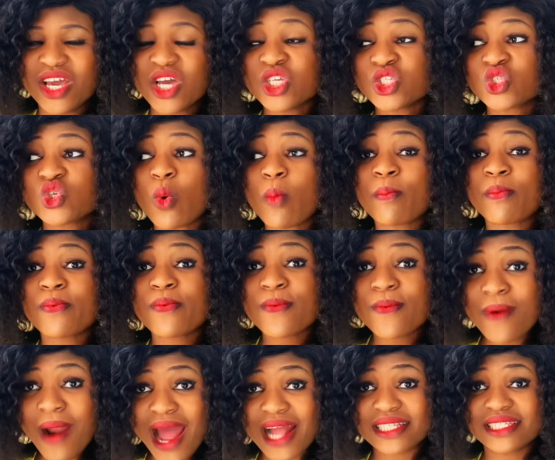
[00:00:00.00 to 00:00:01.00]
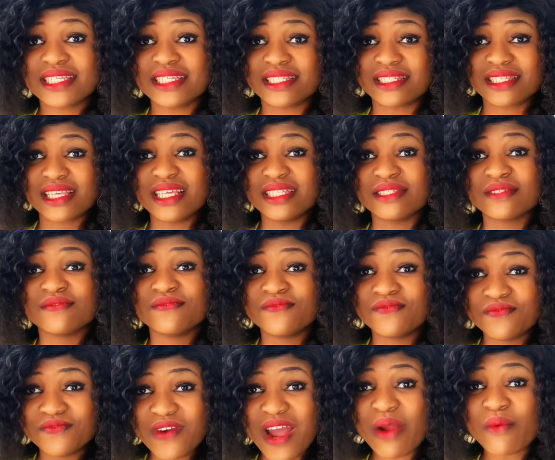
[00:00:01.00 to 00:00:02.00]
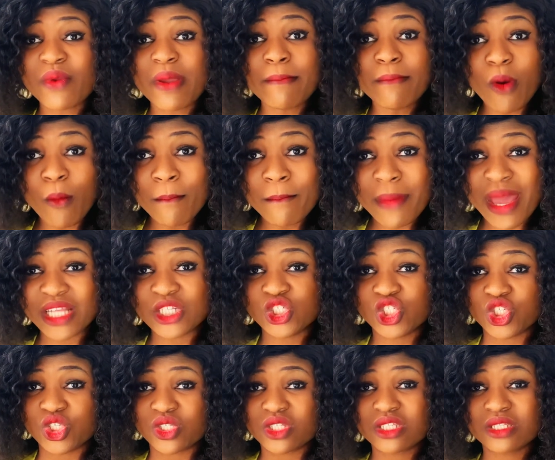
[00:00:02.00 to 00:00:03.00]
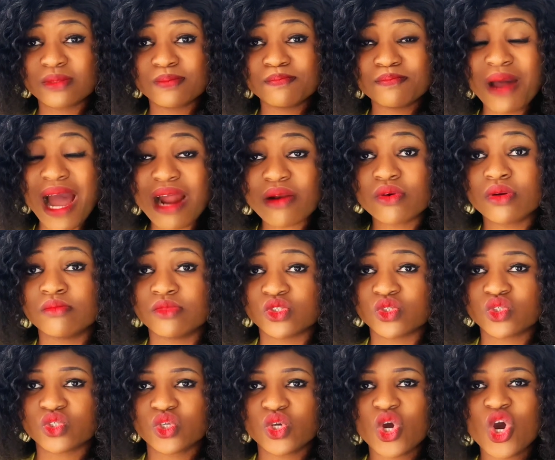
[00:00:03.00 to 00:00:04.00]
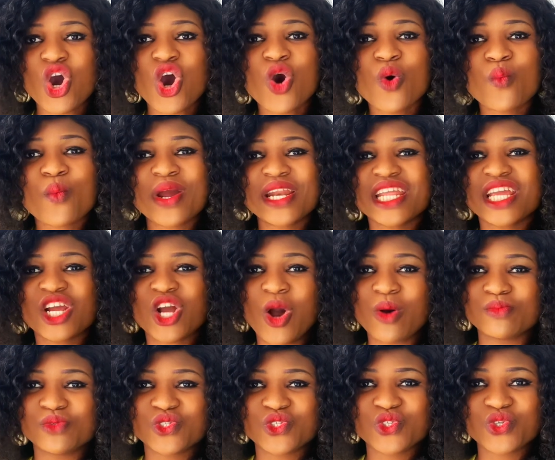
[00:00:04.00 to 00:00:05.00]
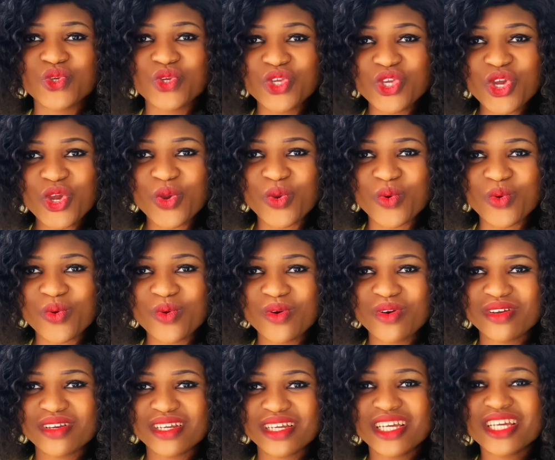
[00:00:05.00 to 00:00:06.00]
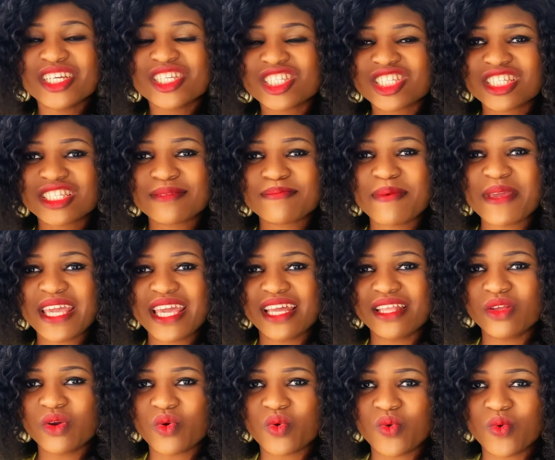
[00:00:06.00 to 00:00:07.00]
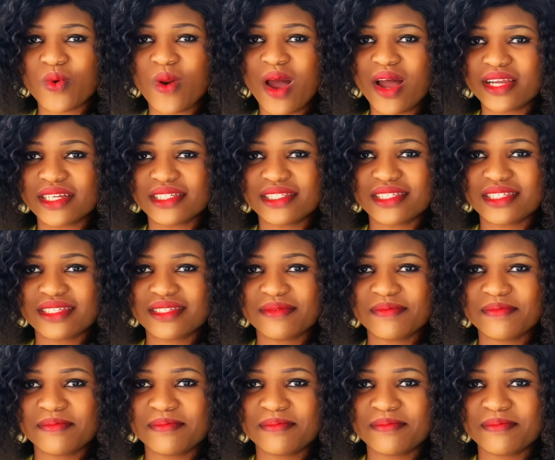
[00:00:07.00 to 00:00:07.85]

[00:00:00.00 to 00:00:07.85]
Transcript: So practice is very momentous, paramount when it comes to you speaking right.